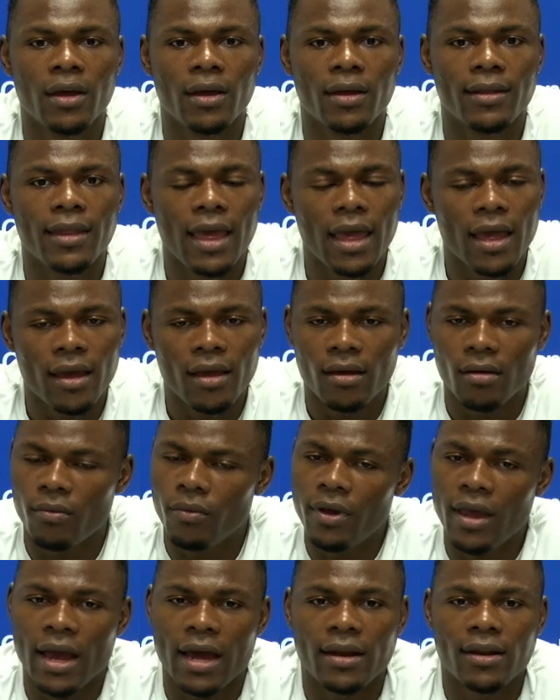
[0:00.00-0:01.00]
They
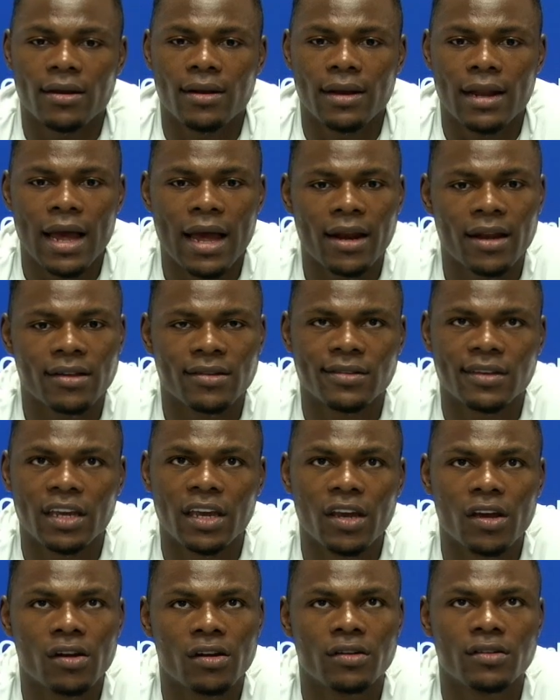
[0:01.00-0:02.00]
we had a lot of
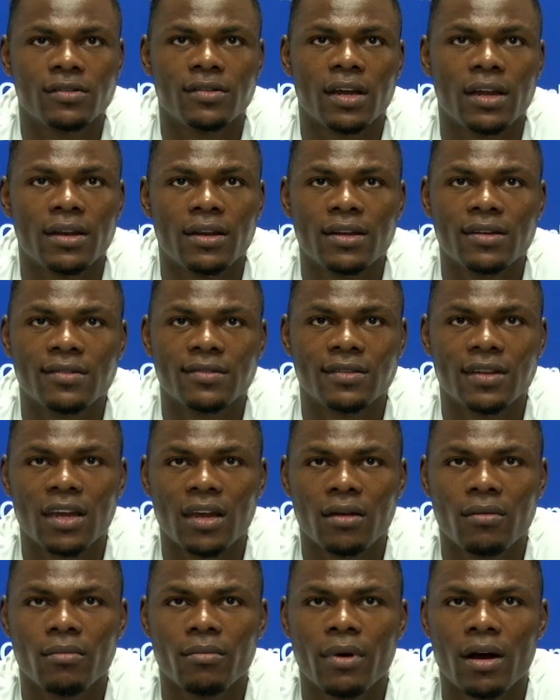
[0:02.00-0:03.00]
skills in this
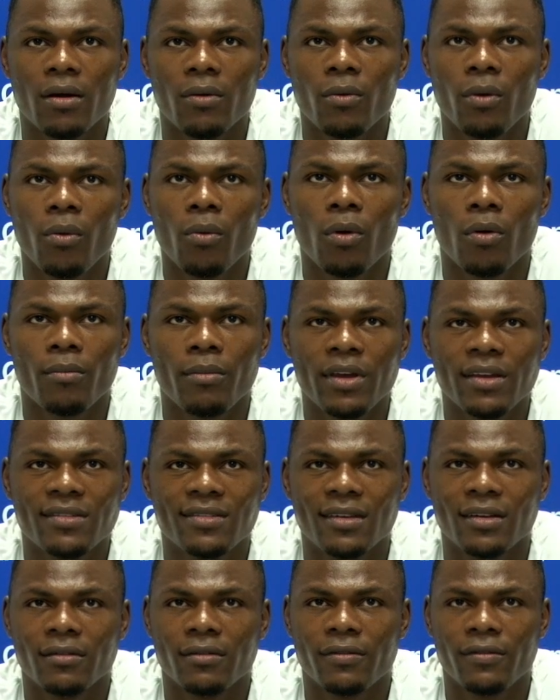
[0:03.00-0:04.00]
team, but we were
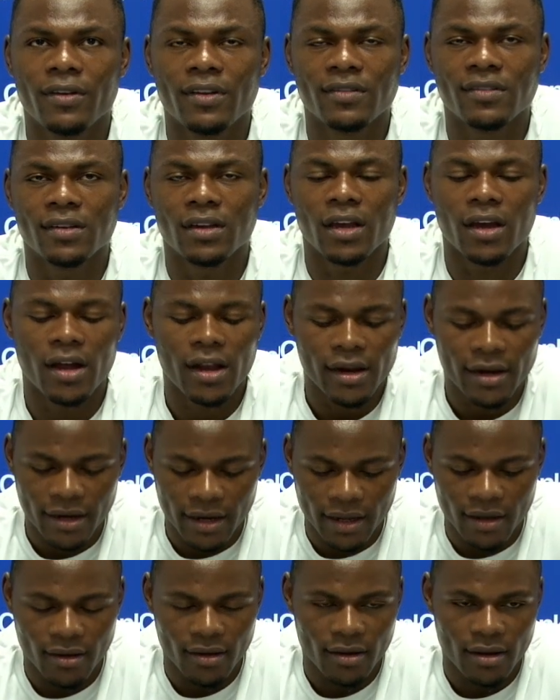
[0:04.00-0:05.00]
missing
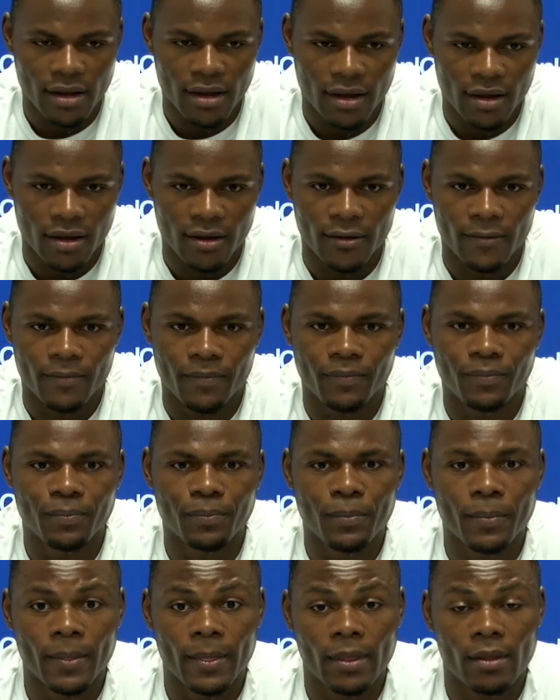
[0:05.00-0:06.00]
physicality. Um,
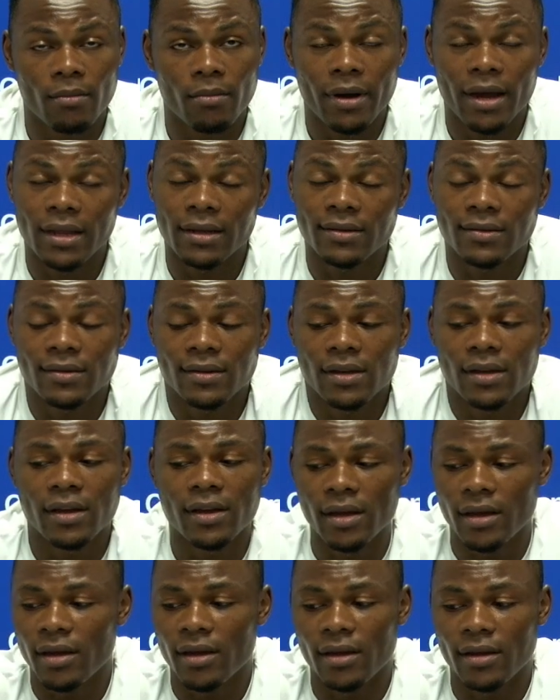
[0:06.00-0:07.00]
but
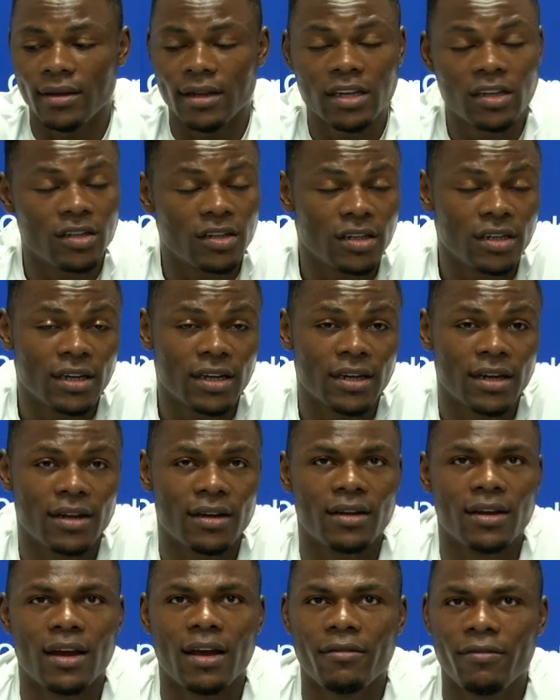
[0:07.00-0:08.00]
this year,
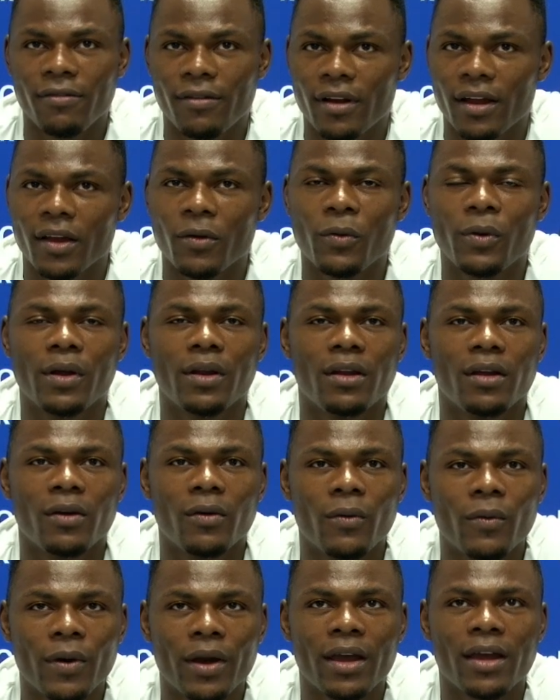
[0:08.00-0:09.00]
I feel like we're in a
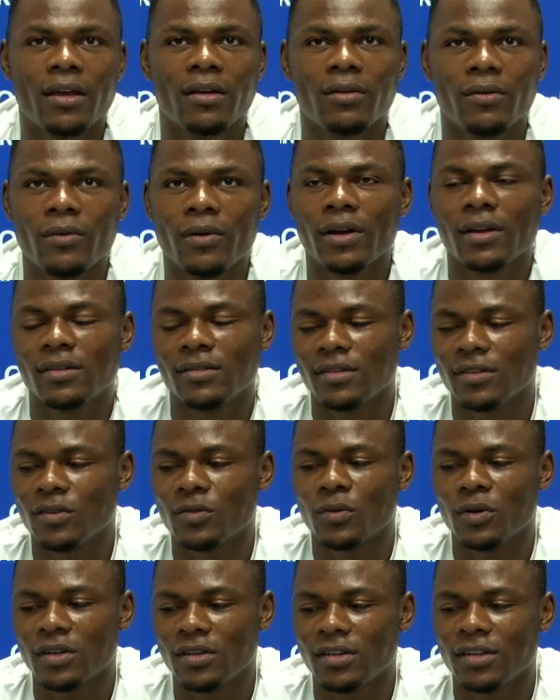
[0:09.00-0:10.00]
great, great
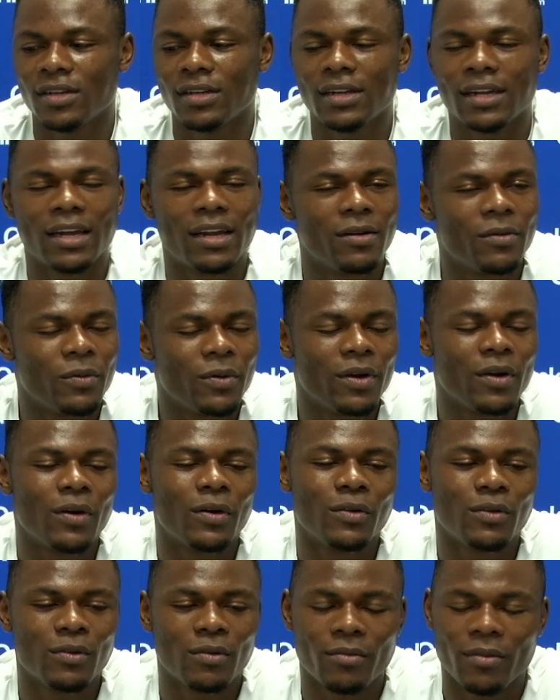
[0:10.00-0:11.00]
situation and we're
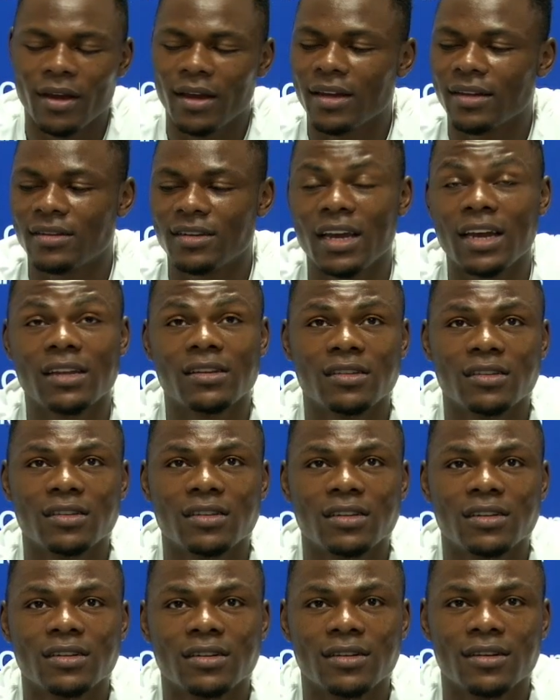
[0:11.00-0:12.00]
going to make a
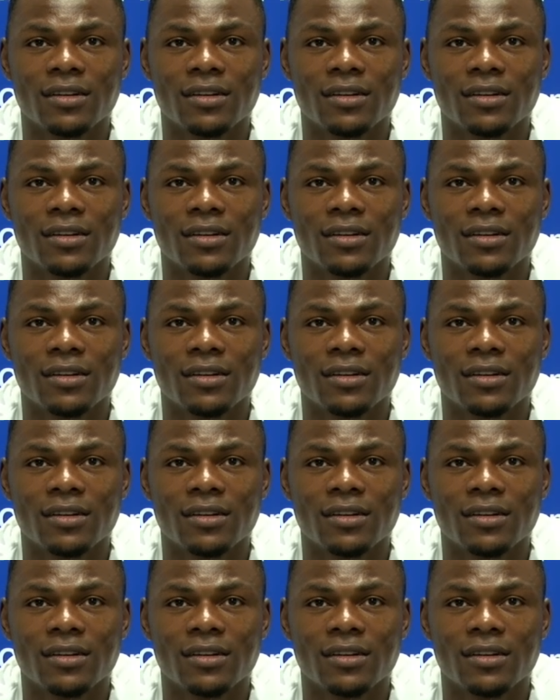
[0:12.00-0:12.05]
change.